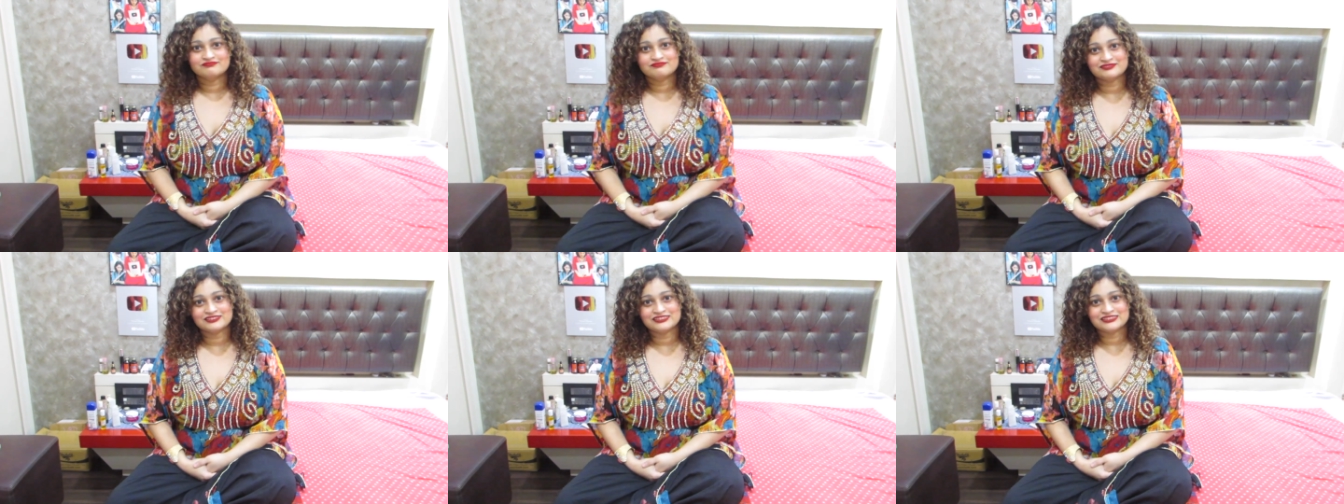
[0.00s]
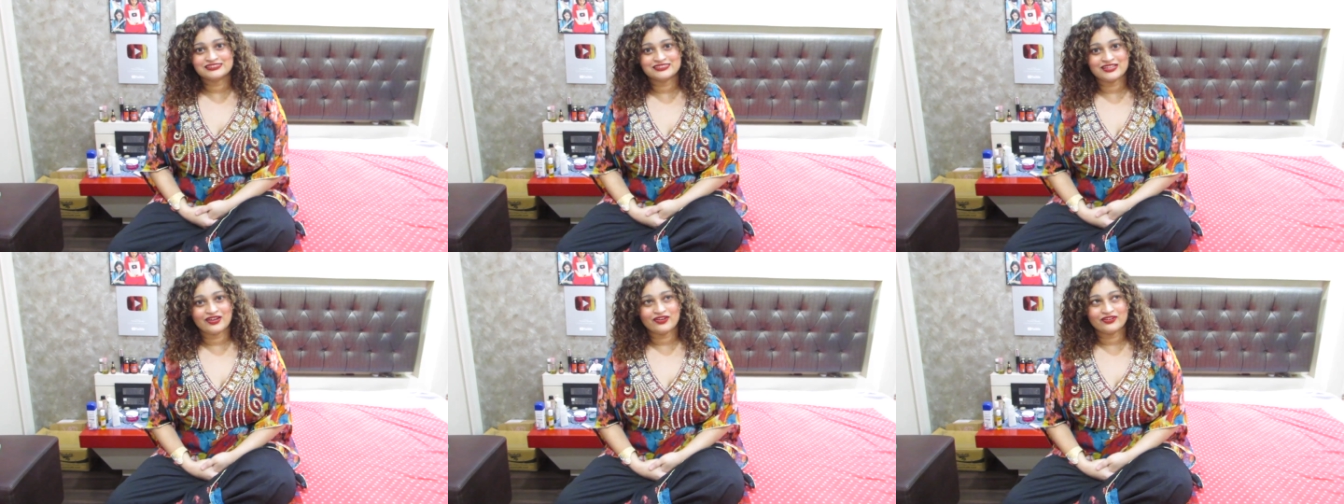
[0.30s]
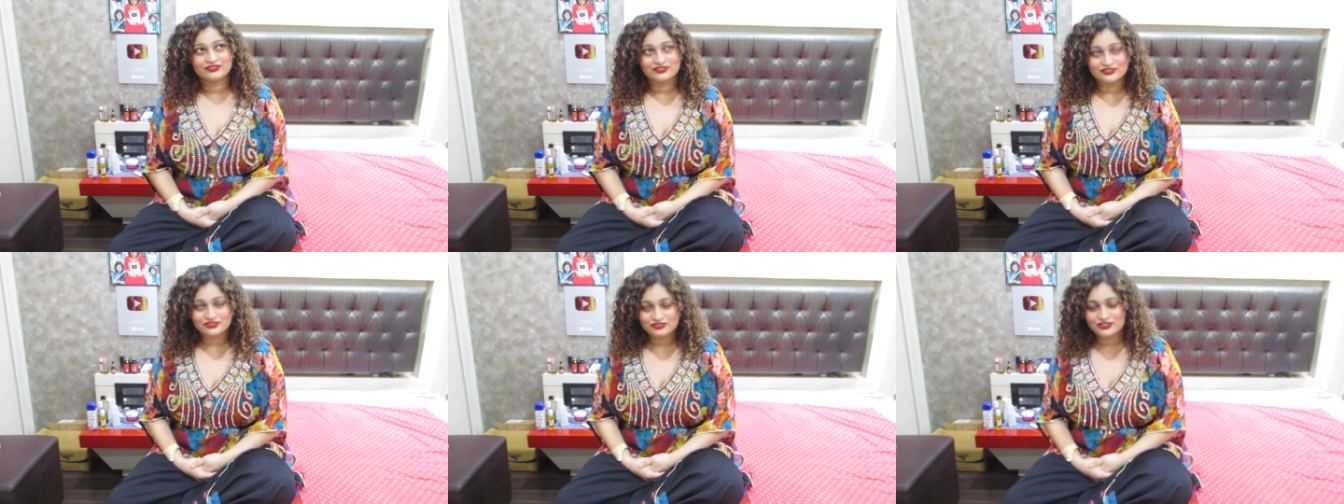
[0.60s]
so
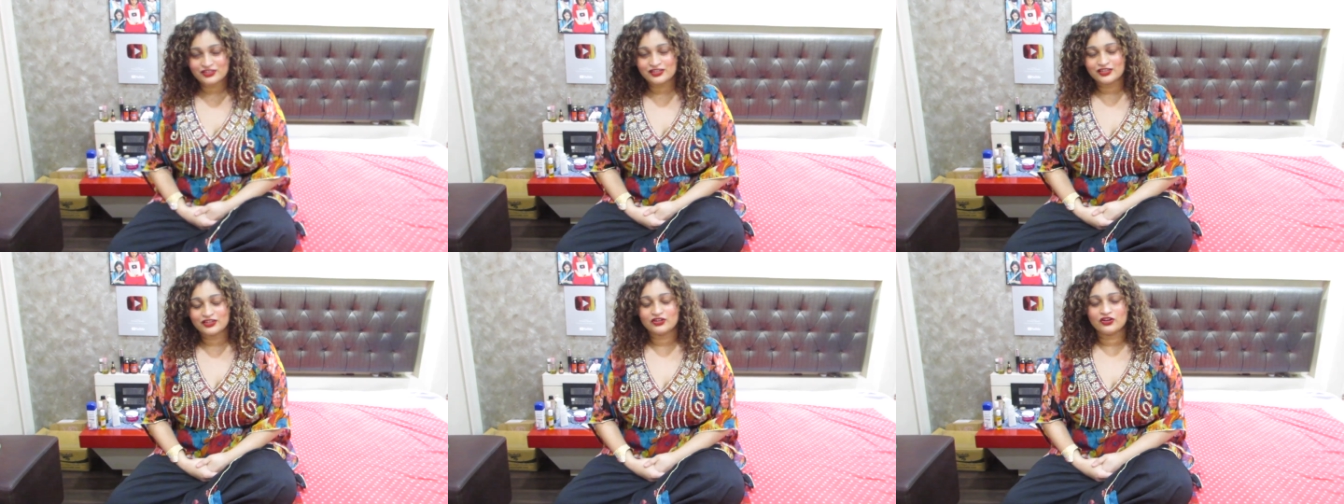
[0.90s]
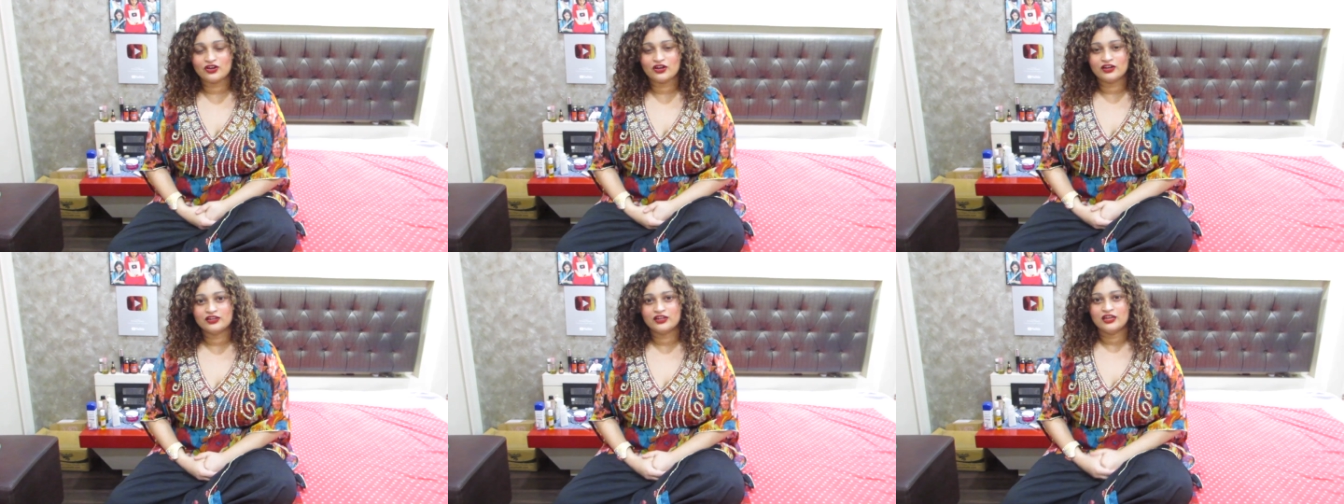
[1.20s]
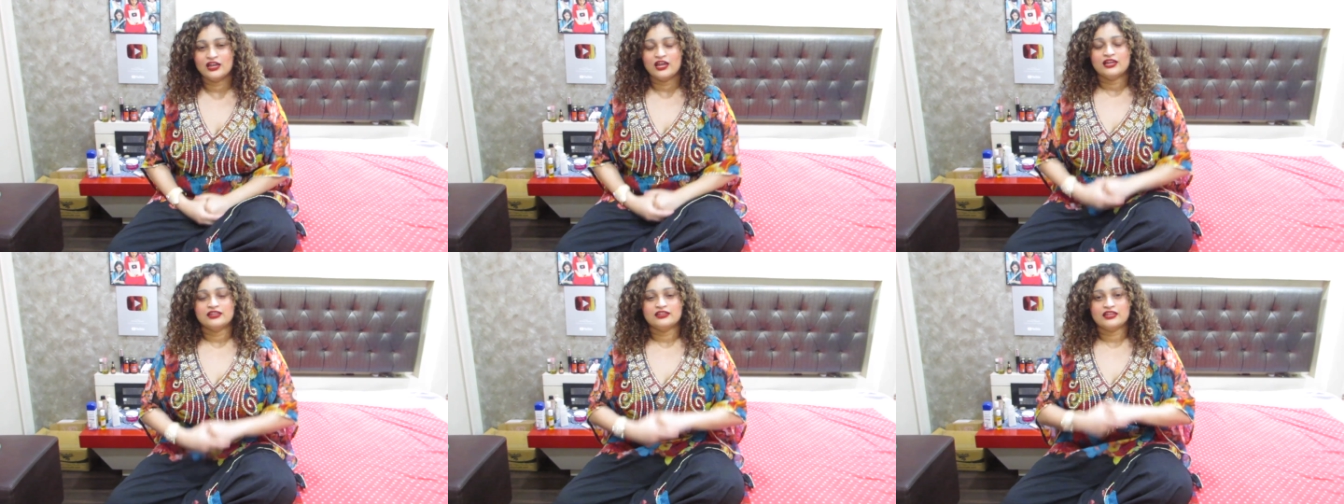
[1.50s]
it was really good
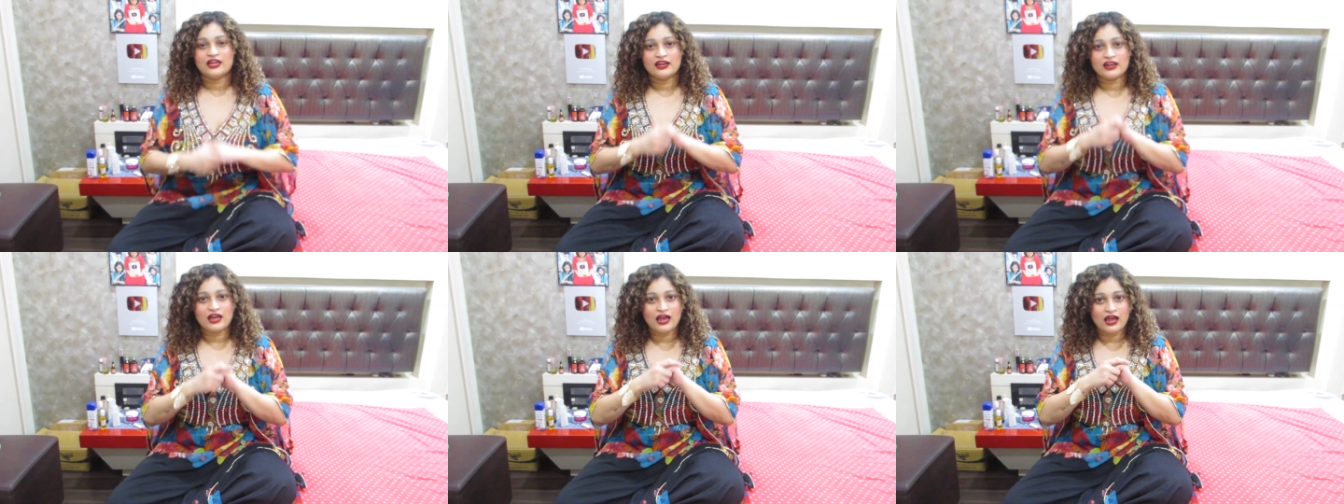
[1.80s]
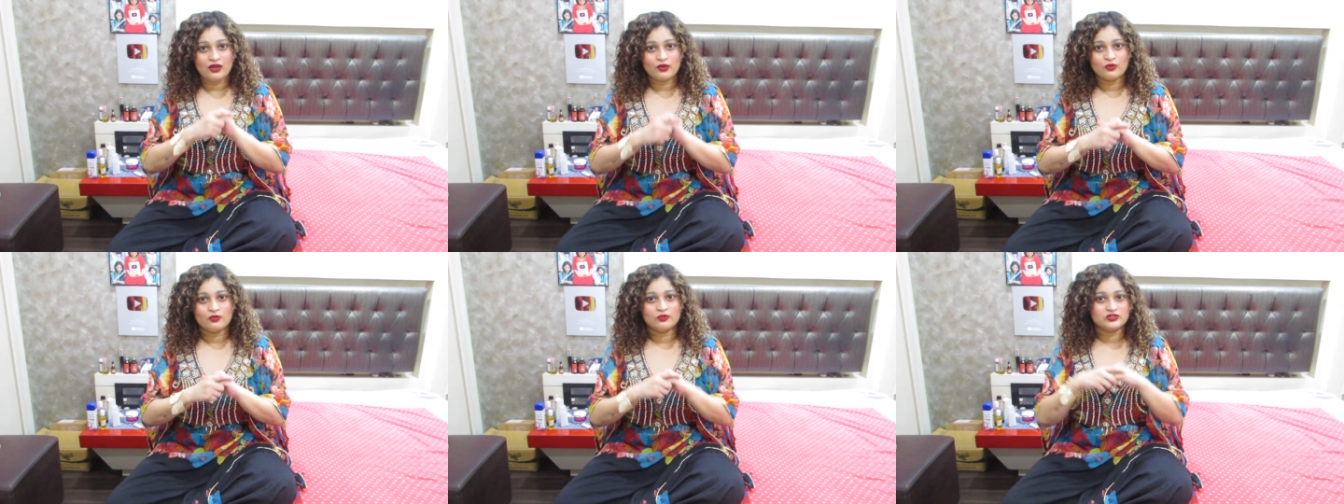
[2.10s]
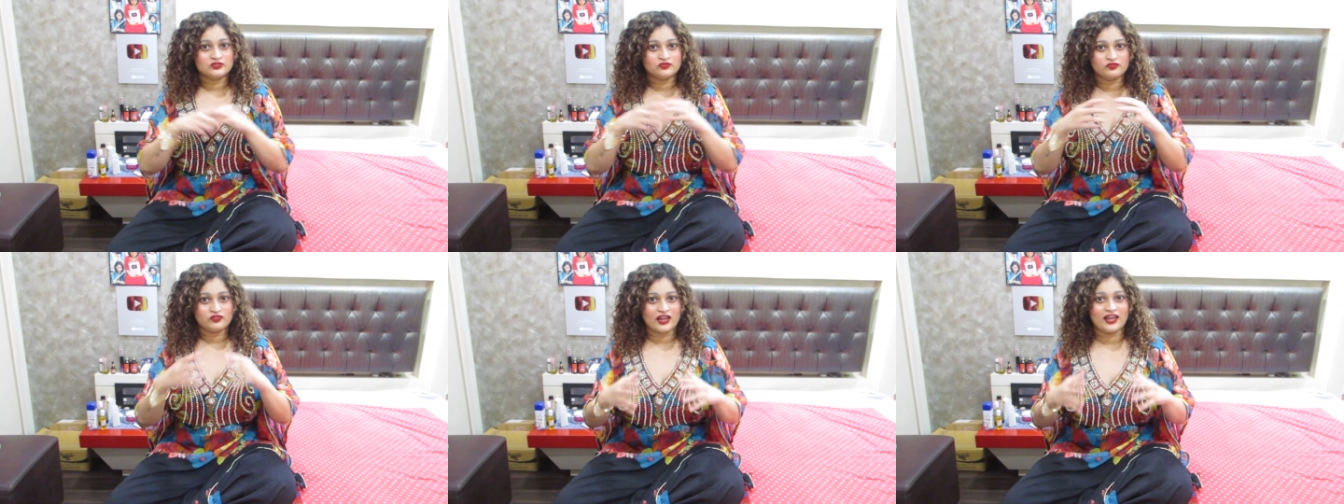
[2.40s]
then I
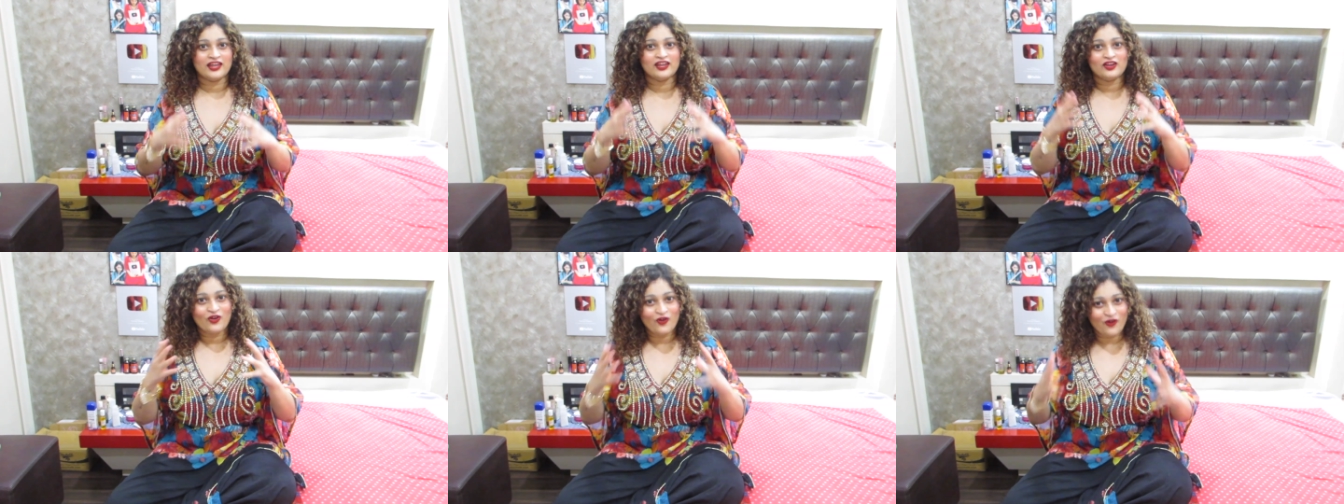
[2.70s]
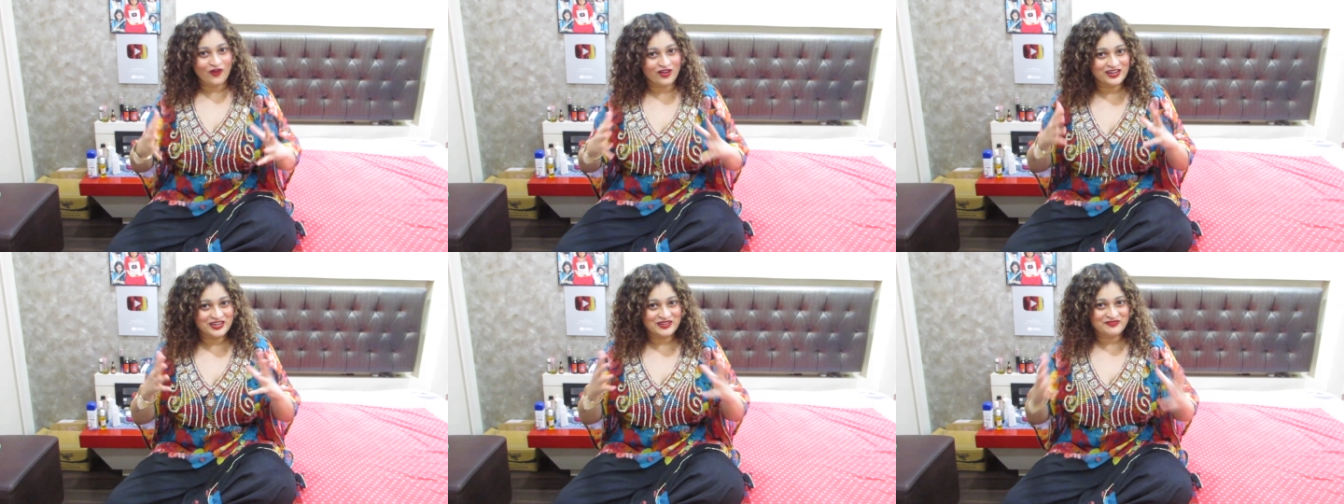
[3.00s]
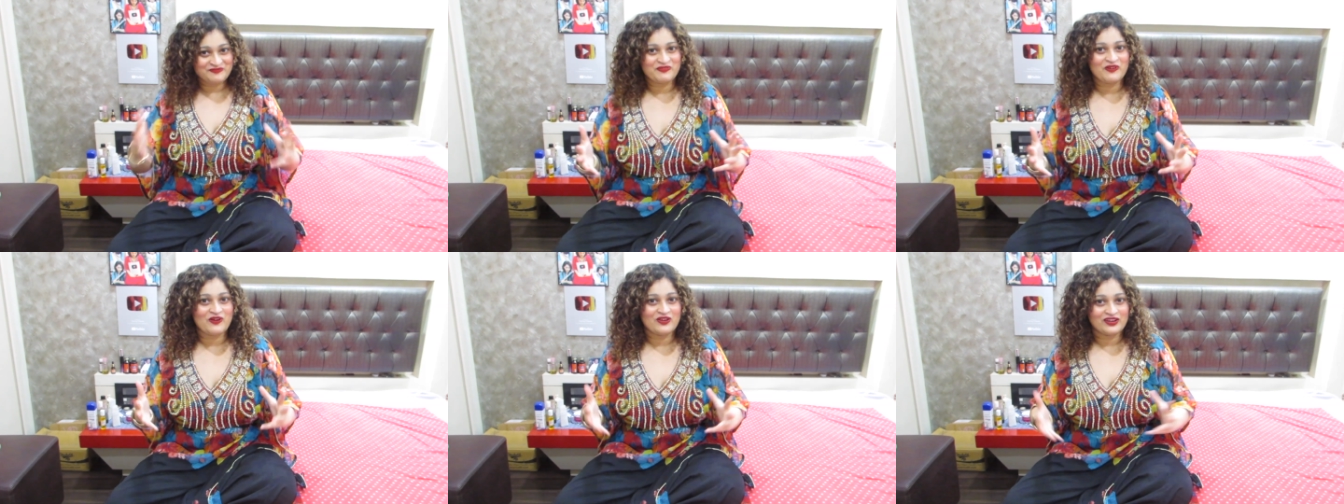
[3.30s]
was flying all
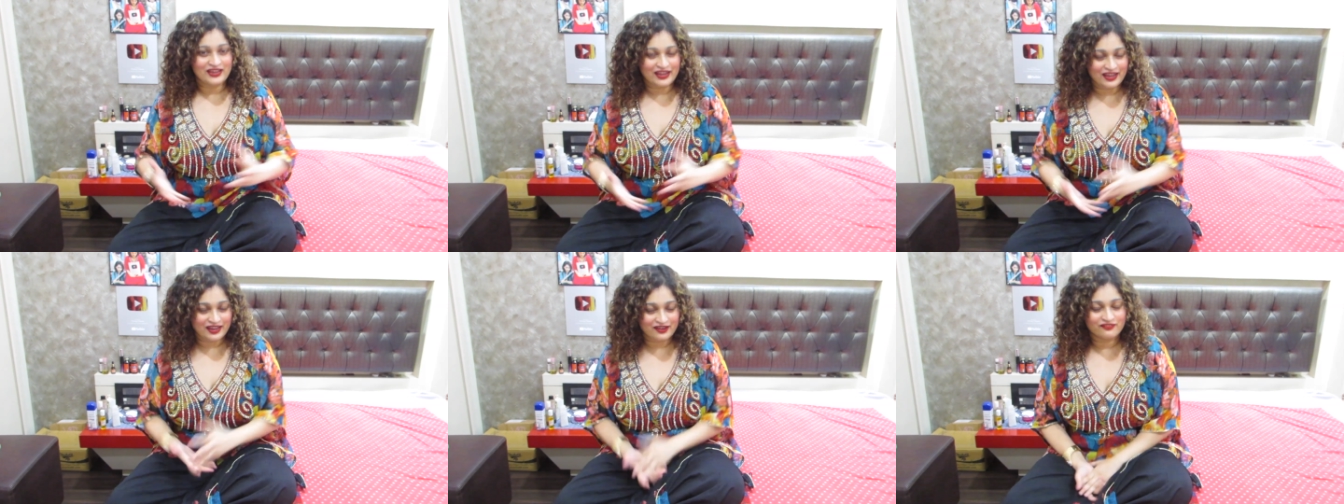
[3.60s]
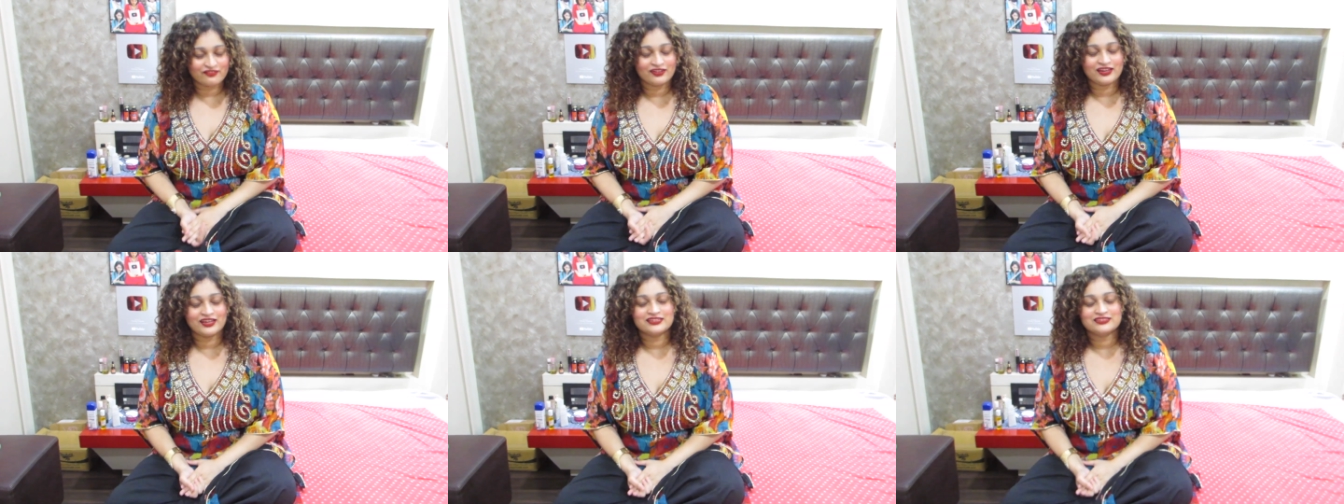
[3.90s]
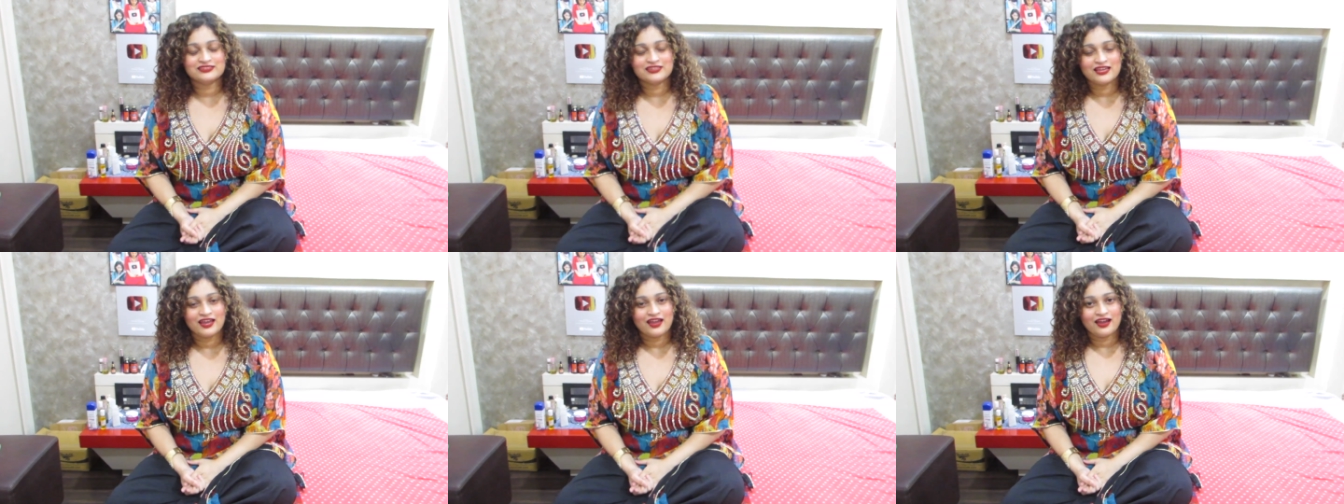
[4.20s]
Nippon
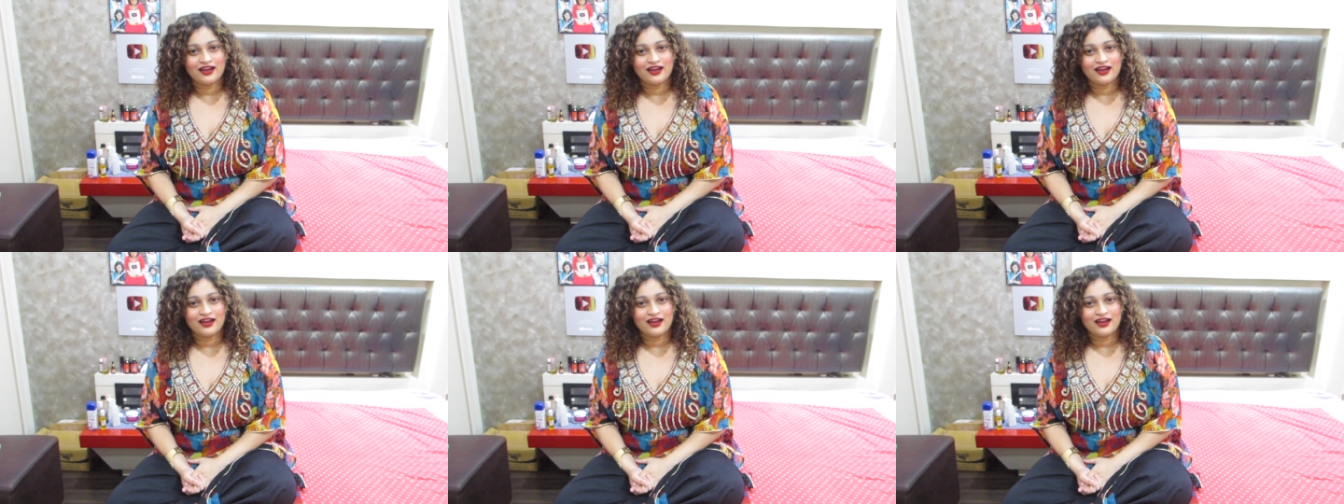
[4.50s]
Airways